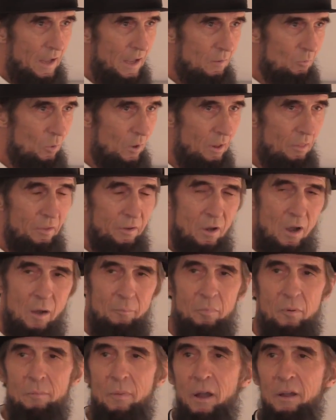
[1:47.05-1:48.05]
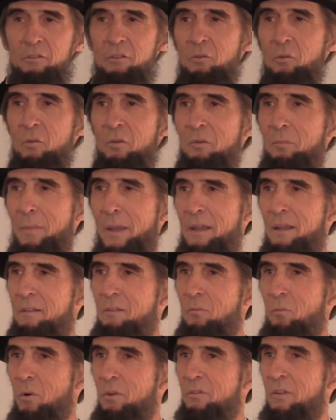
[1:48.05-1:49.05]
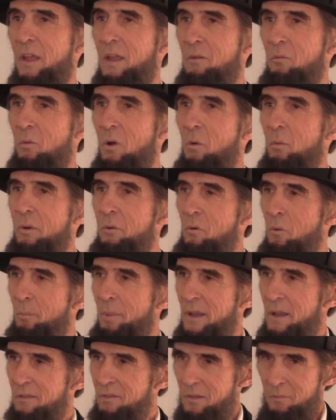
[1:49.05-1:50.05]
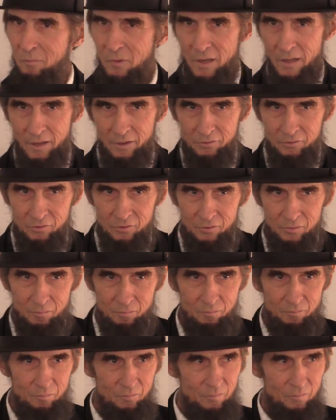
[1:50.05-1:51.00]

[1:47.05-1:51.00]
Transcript: And one of the compromises we made was that, well, we will pay them less.